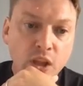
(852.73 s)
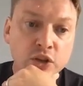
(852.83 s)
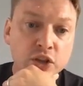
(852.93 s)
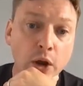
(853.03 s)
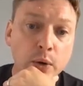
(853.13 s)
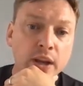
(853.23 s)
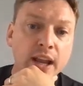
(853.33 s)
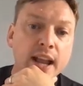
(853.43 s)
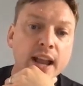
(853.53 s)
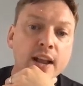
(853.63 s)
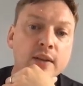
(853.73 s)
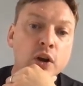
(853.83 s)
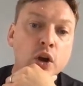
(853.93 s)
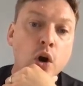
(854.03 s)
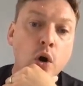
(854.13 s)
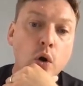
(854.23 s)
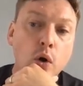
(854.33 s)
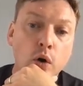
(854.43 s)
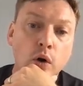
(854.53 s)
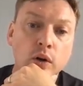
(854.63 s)
So the
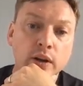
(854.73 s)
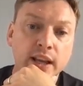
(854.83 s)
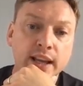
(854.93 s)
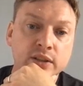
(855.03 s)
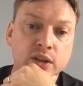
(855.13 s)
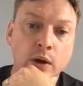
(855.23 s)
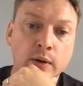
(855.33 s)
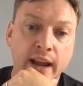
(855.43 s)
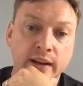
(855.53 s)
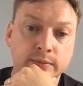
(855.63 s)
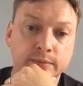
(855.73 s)
core is Golang.